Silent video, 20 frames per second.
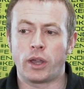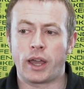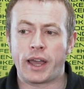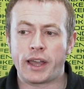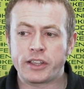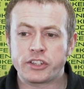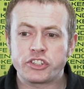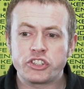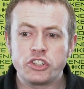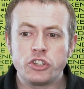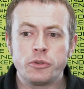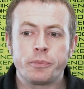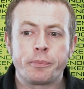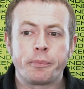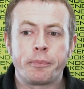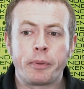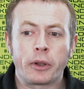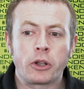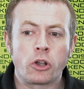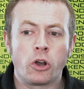As you
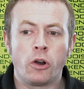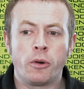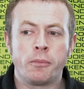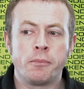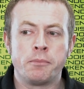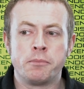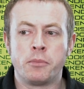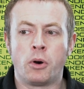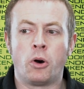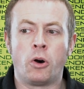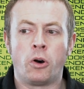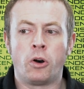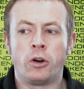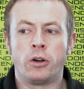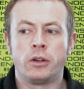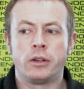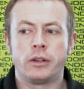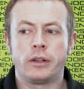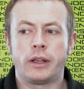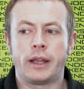become
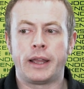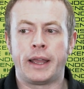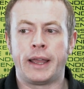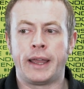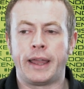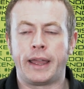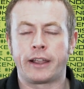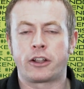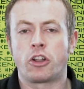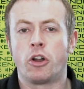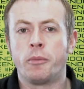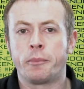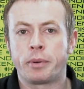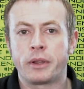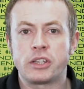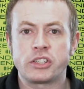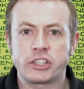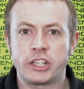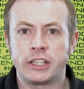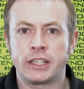more uh,
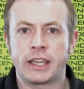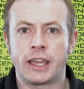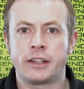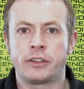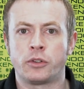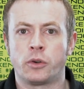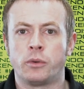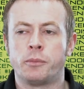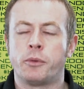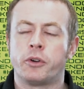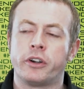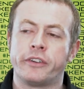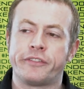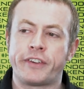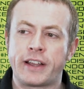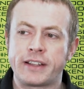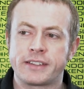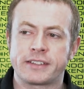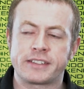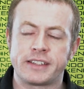accomplished in kendo, more
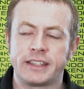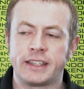advanced